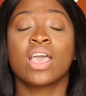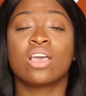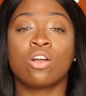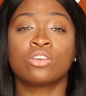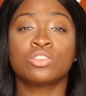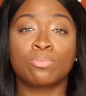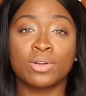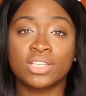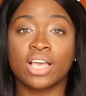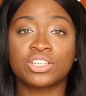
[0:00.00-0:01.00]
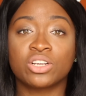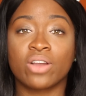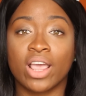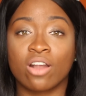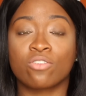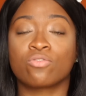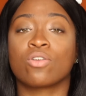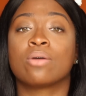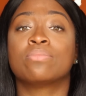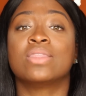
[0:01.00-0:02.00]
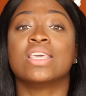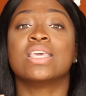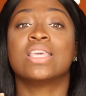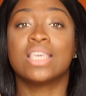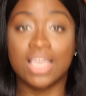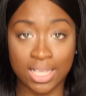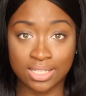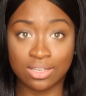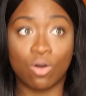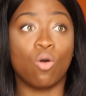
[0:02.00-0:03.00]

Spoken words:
it also protects your hair from the heat,